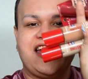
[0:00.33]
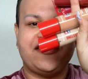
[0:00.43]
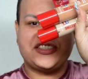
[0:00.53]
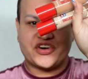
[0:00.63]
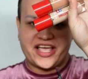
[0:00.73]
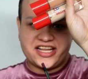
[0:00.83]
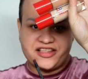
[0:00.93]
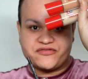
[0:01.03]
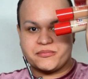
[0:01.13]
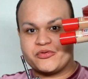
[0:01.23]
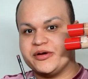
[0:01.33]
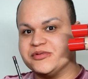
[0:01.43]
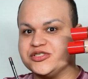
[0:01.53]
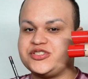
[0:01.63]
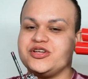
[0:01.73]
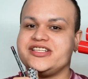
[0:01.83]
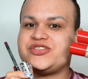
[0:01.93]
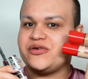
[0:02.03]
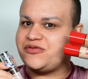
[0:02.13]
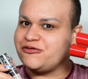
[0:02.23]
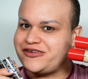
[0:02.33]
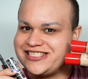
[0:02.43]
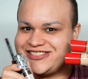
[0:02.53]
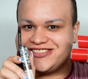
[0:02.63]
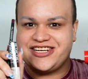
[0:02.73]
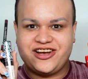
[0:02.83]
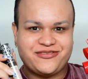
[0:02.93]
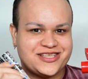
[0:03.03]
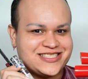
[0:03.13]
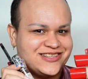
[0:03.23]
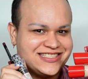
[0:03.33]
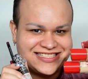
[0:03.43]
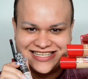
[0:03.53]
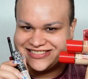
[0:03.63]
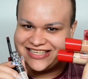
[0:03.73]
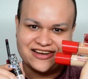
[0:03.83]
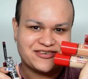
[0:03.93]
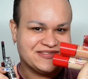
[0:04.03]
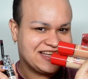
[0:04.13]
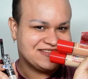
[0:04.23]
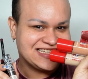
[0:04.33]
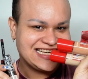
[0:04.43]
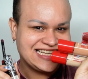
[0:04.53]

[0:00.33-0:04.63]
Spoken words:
never try anything from Rimmel, so let's do a full face using all of these goodies that I just got from them.